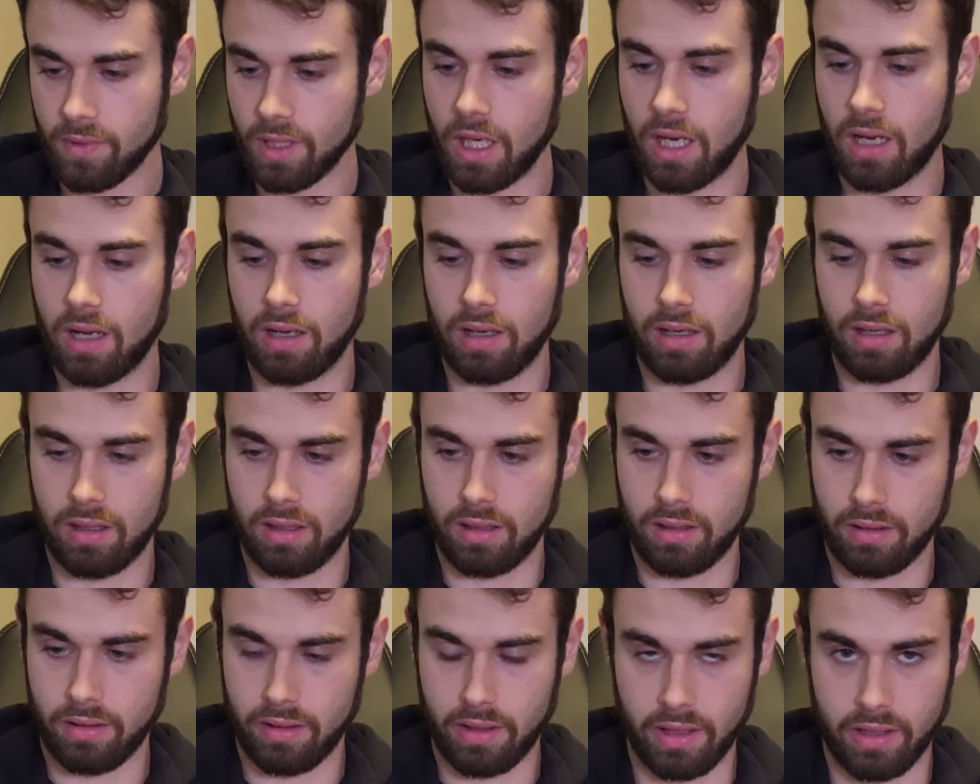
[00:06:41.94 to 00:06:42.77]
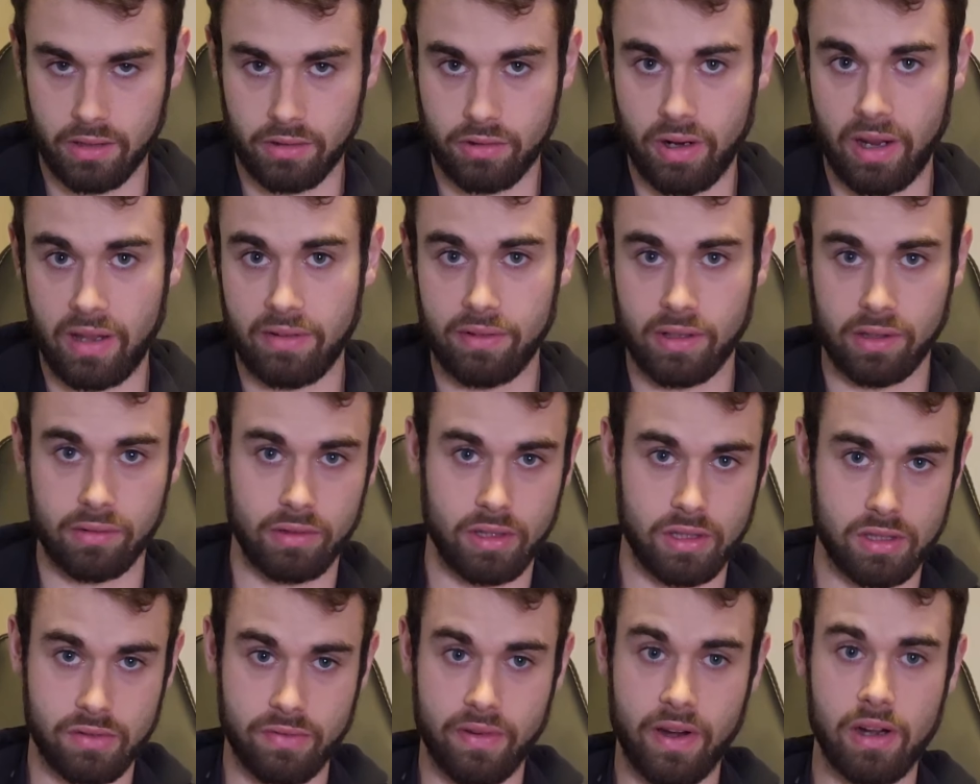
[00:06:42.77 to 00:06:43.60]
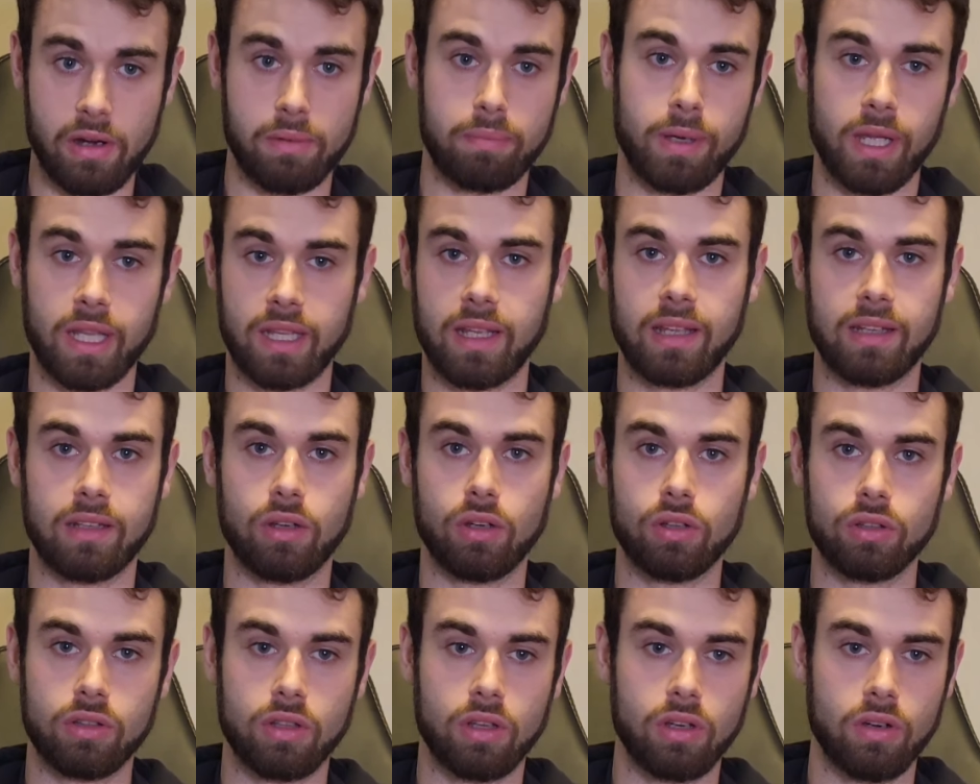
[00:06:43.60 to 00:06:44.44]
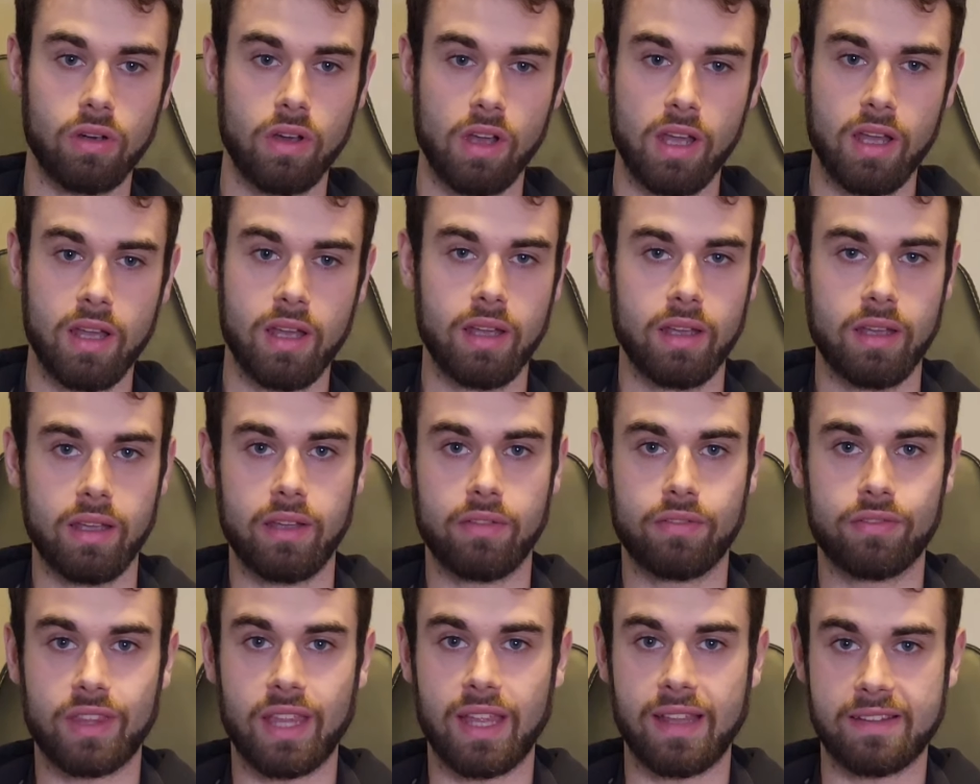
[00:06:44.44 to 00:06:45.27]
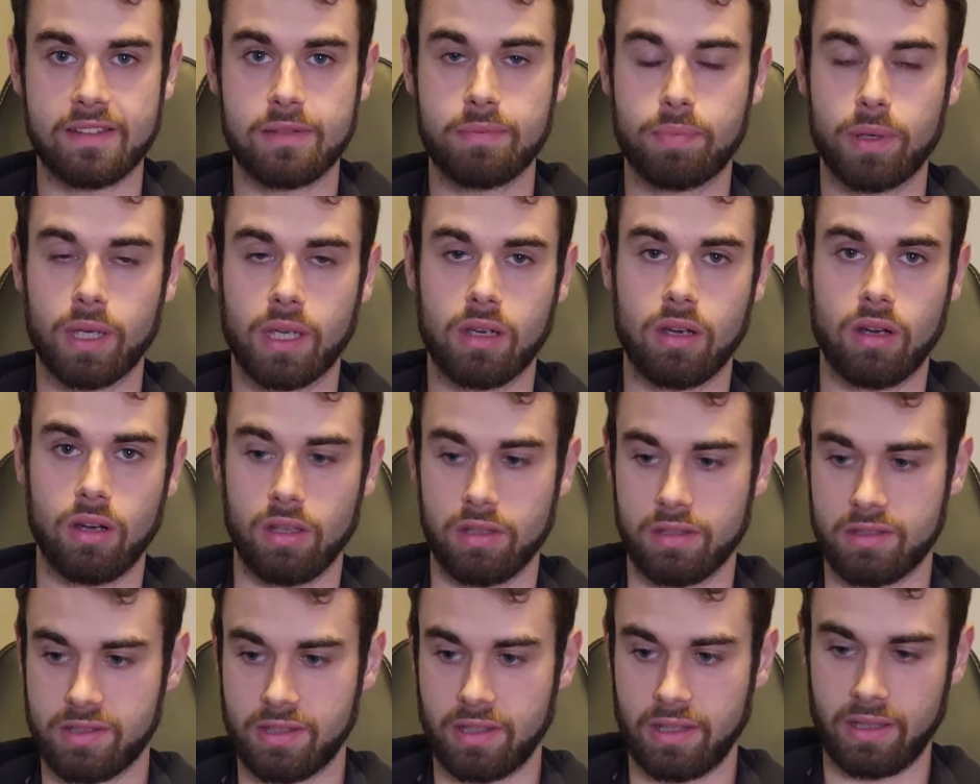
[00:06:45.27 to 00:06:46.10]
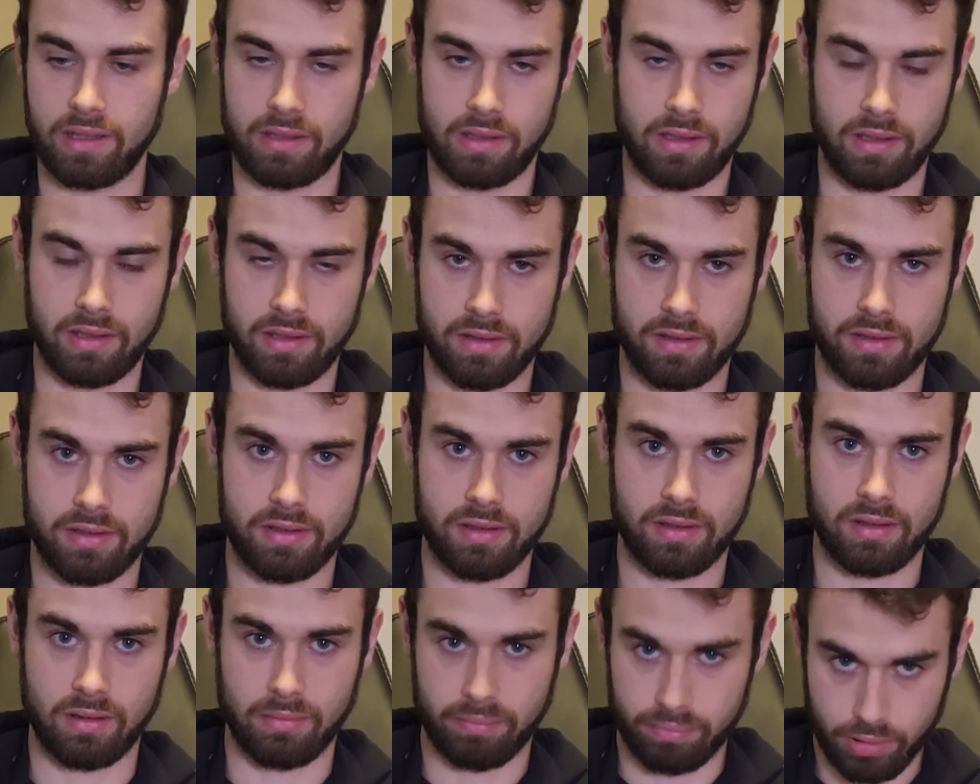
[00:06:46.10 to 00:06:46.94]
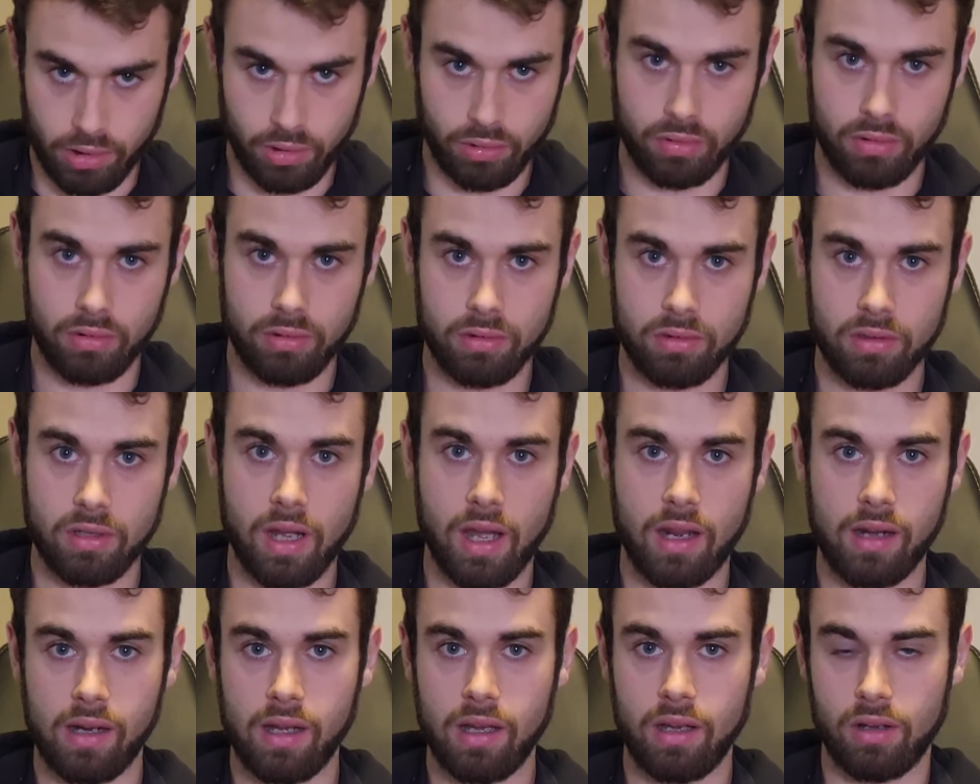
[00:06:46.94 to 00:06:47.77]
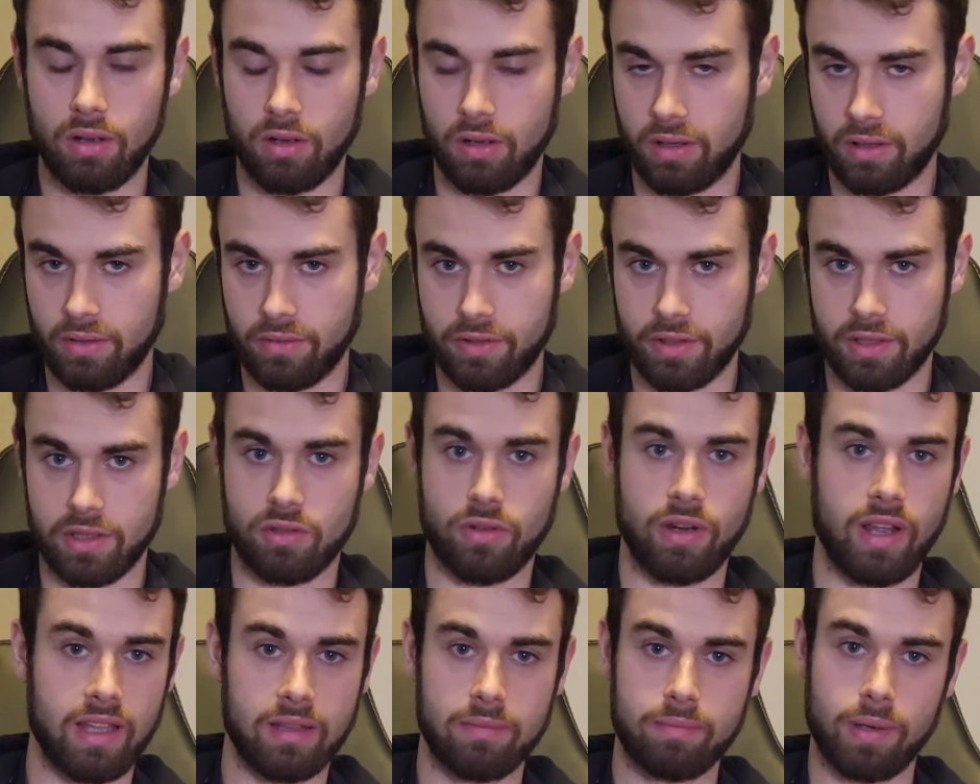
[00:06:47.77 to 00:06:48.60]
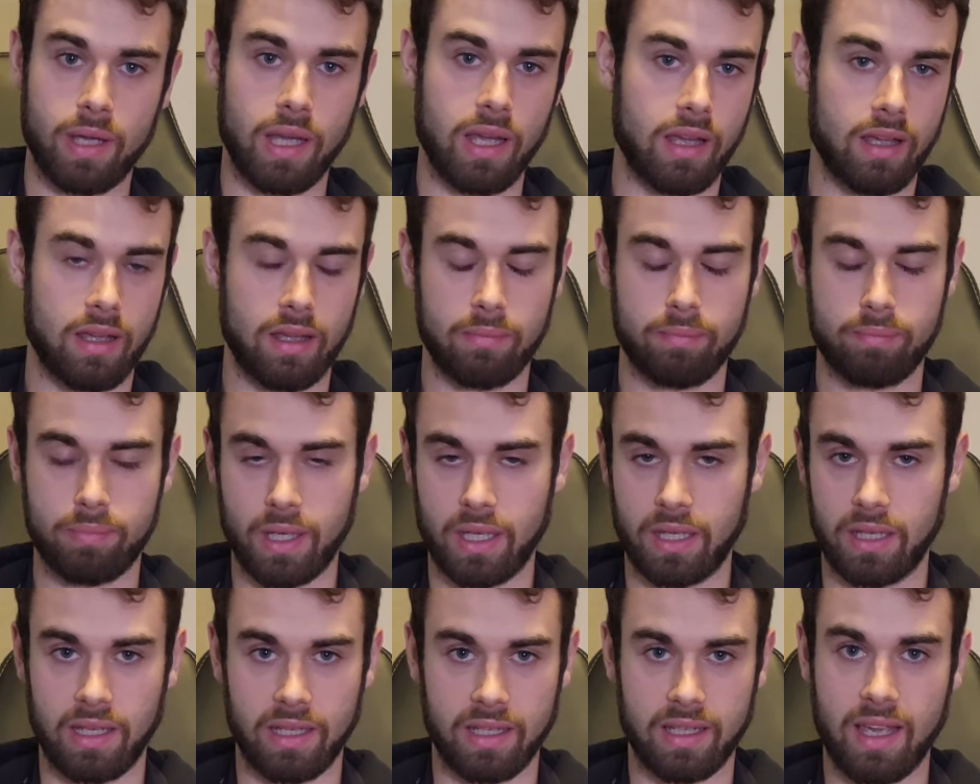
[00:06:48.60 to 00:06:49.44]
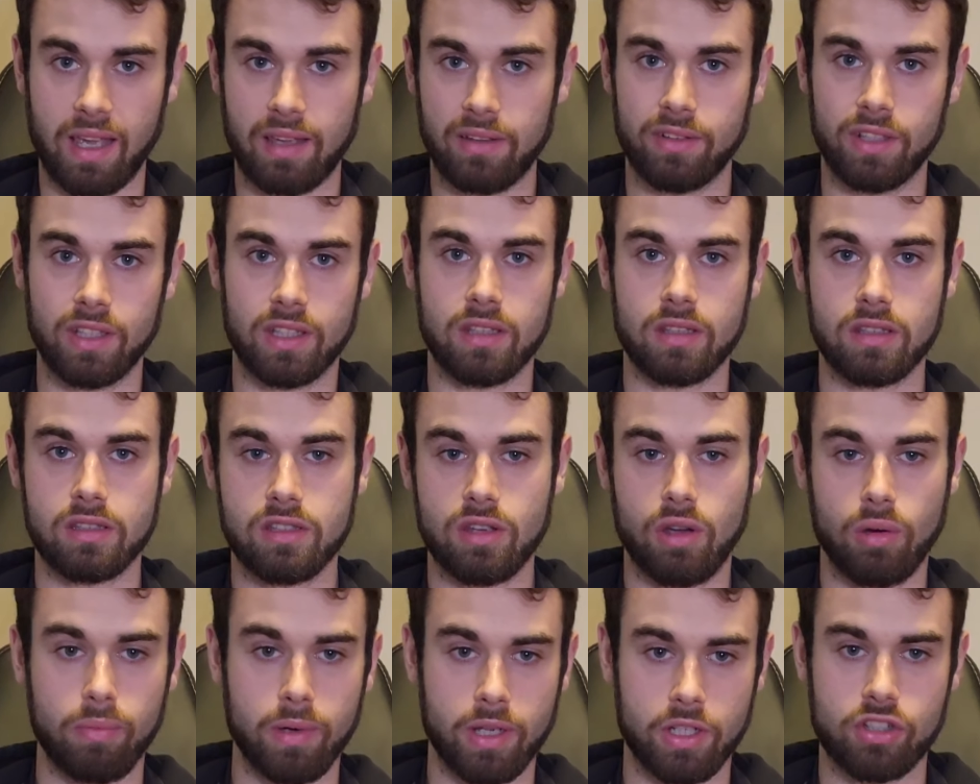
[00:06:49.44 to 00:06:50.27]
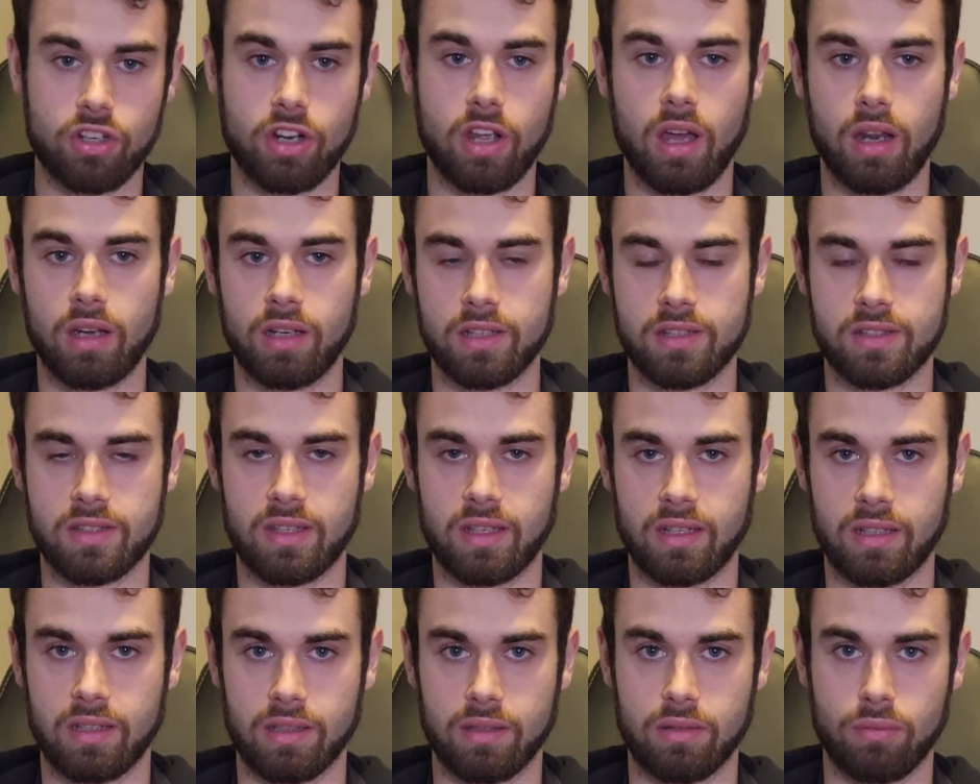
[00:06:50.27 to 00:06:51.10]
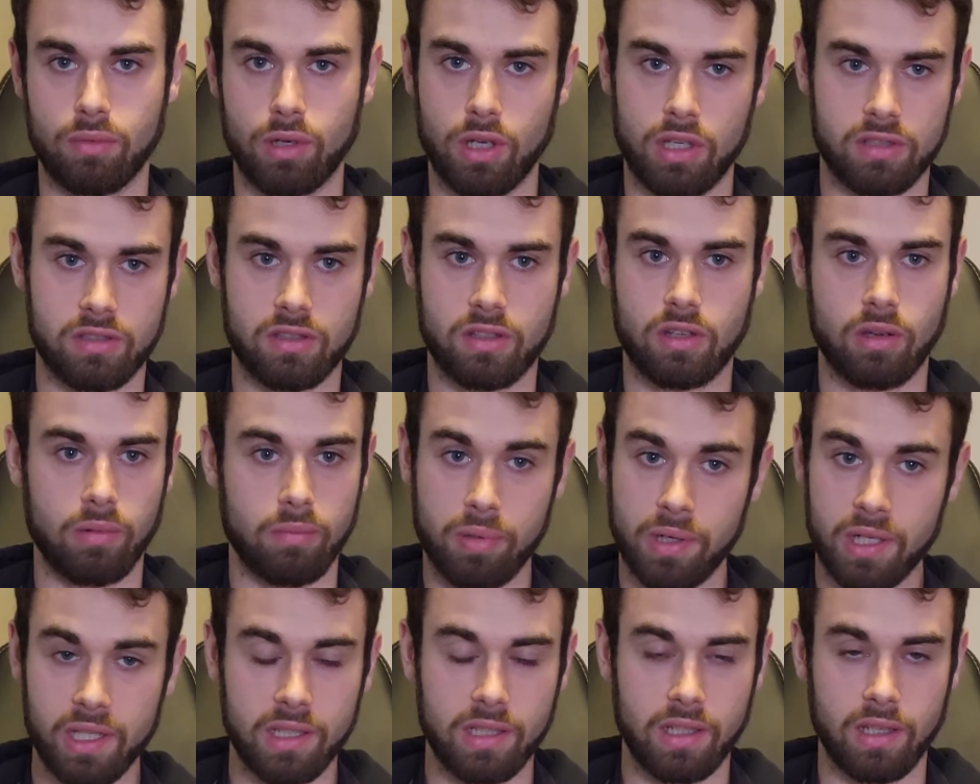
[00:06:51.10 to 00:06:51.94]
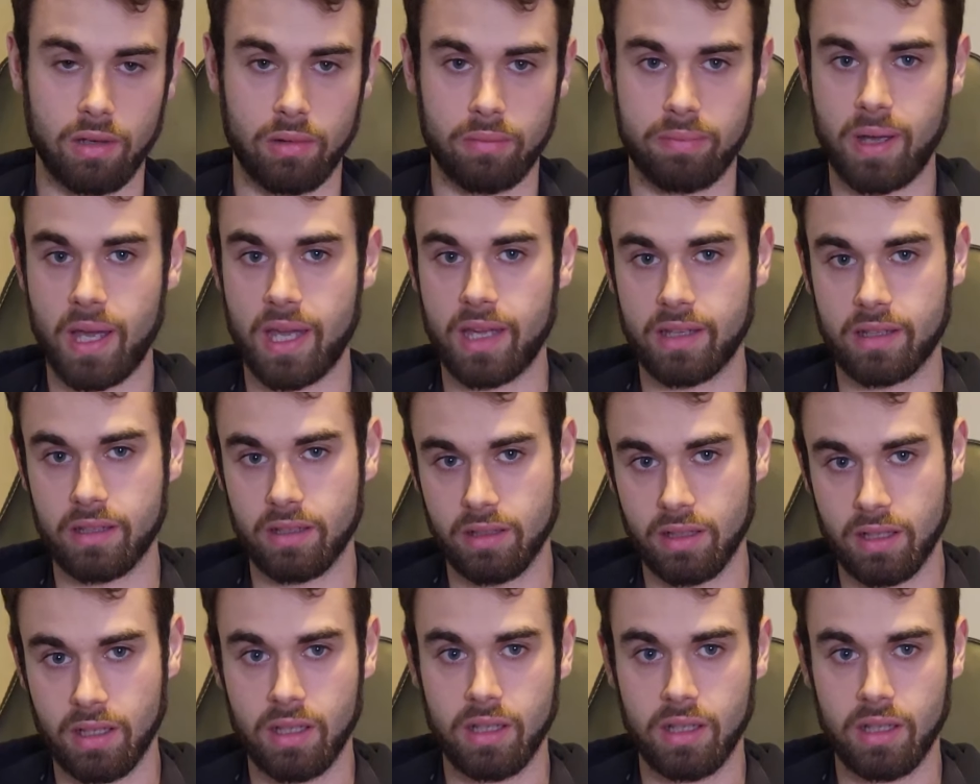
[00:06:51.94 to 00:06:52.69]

Uh, the engraving was very bad. I don't know if that's because it is a blue color or if it's red, but but I gave it so much colors that it was completely opaque.